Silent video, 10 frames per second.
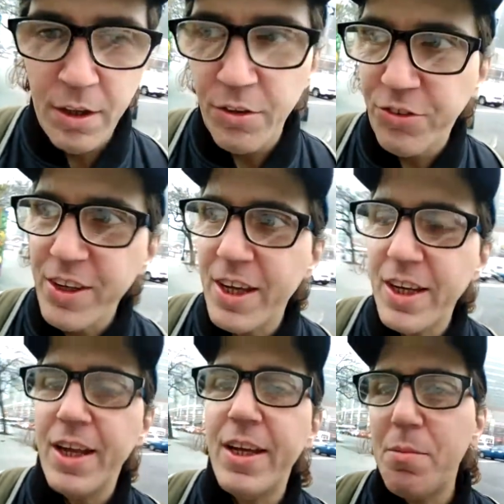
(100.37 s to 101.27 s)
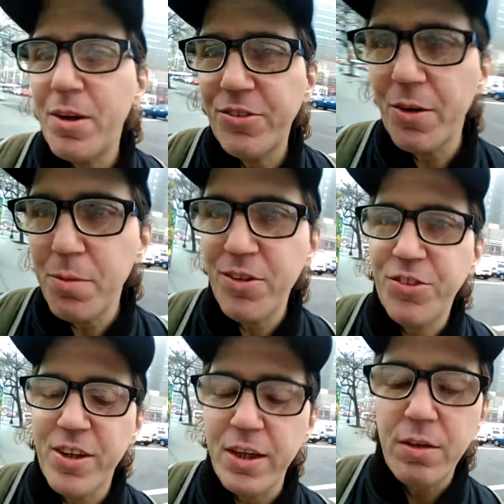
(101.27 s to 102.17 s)
CNN,
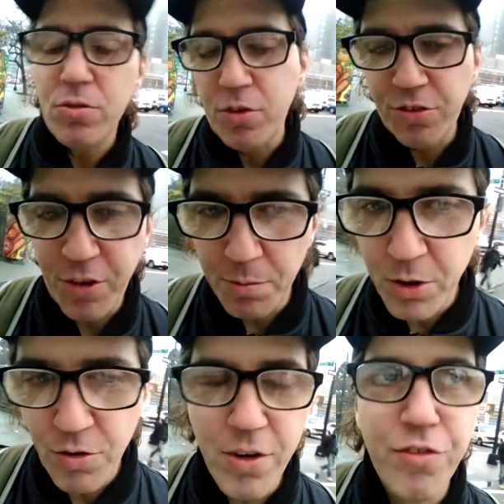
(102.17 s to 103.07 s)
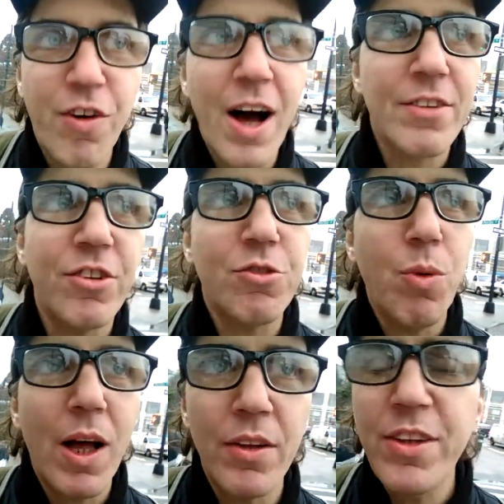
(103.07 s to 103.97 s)
MSNBC, to some degree Fox as
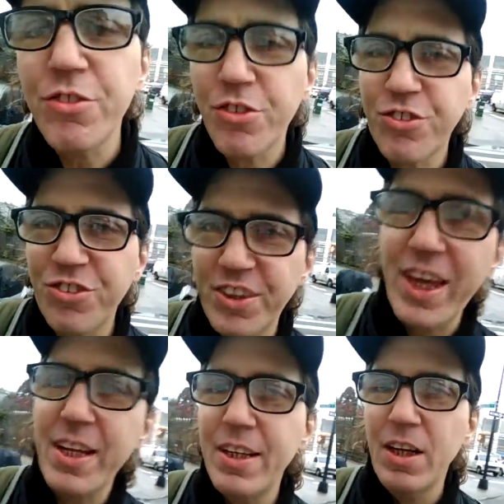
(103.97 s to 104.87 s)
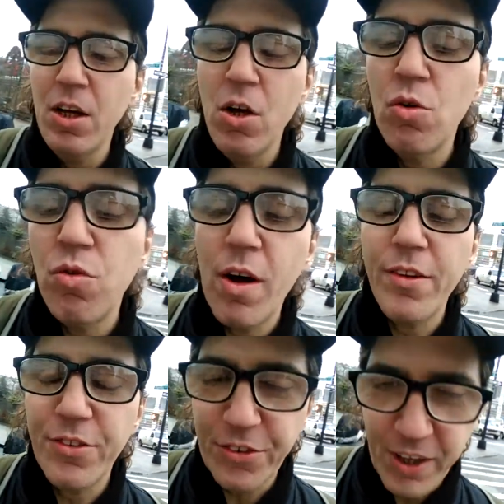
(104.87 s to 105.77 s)
well. These are state
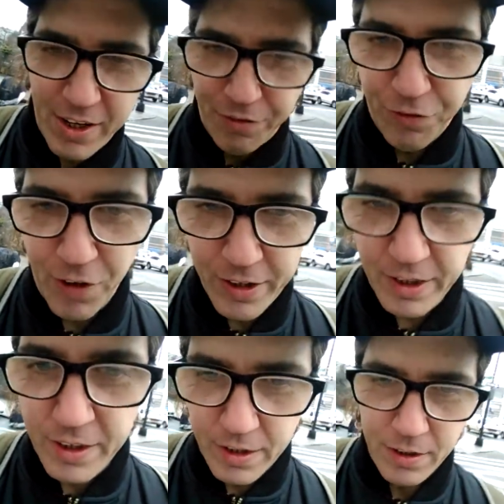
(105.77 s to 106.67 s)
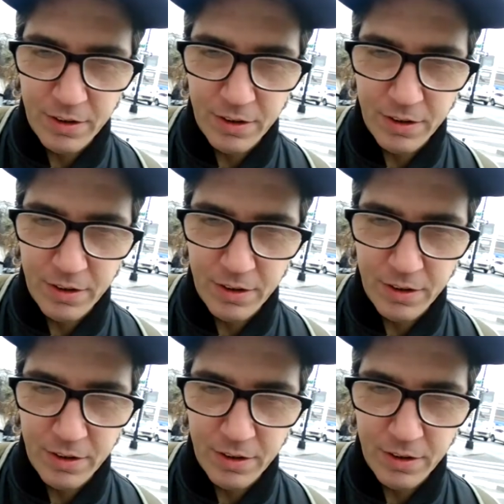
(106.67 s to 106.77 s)
run, state funded